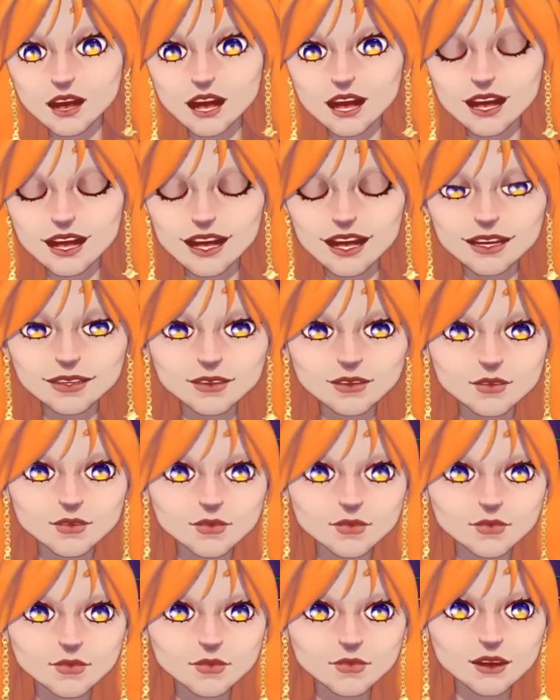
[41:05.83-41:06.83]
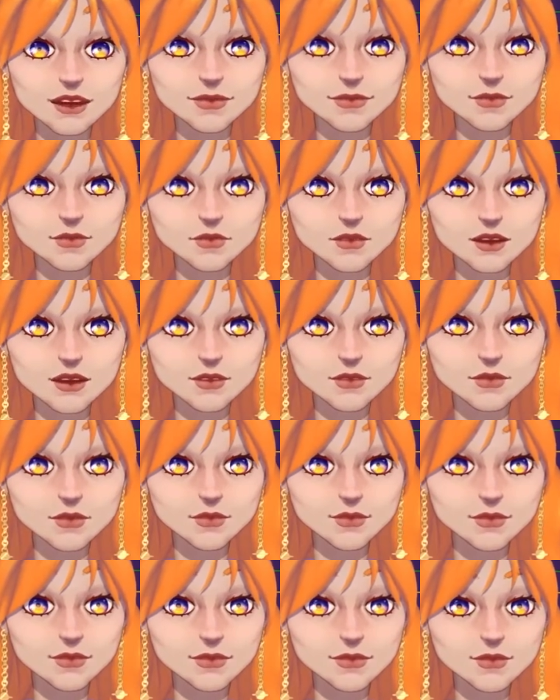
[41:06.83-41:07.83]
Any news on my situation?
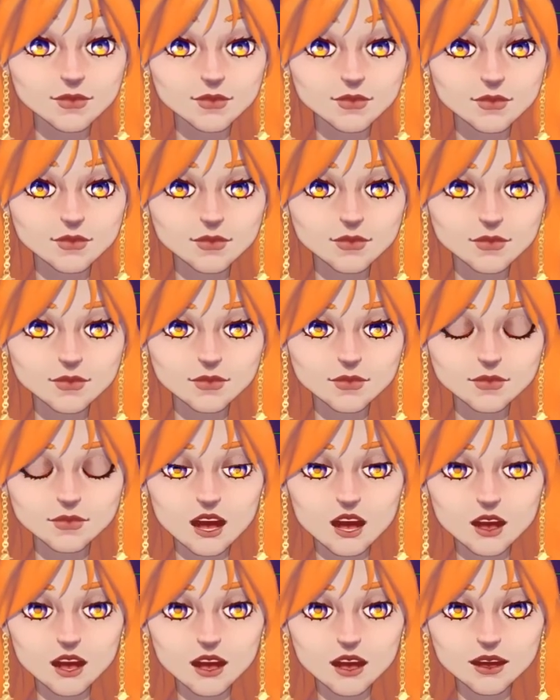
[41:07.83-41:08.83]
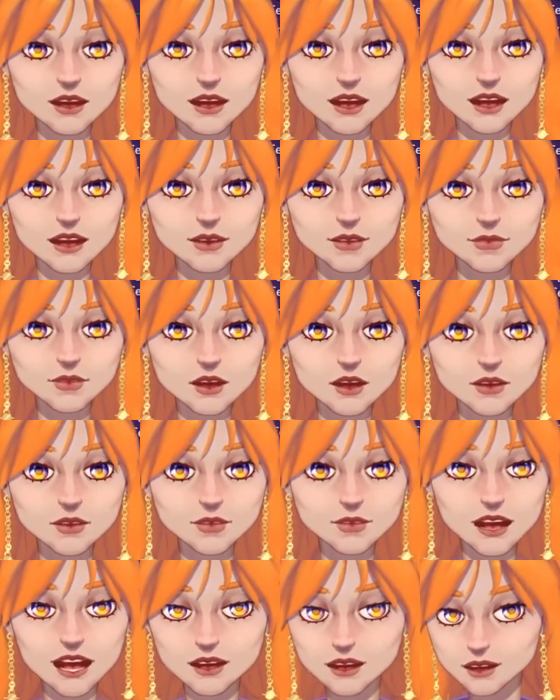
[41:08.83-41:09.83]
We need more
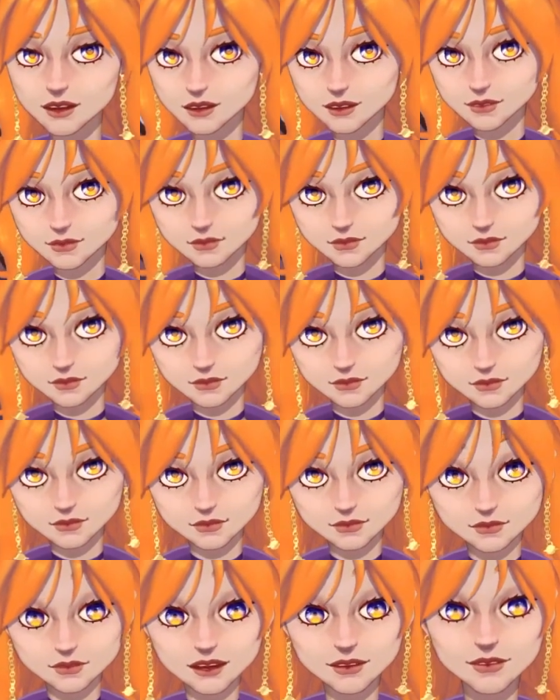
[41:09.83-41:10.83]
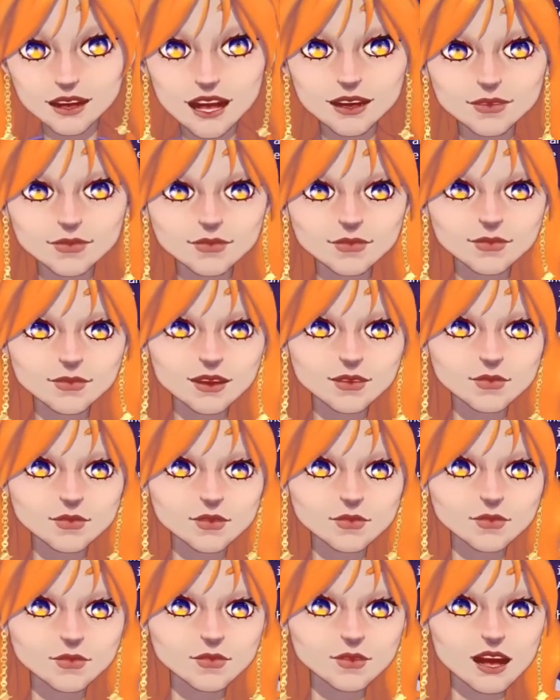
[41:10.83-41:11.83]
time. Thanks, that's
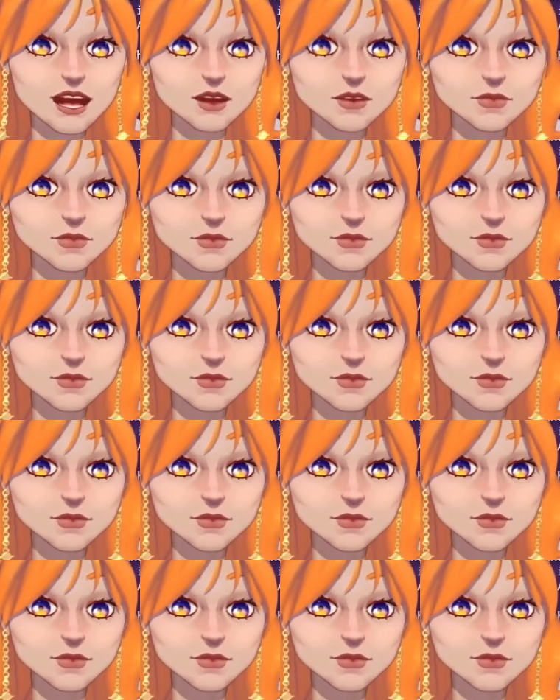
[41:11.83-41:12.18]
all for now.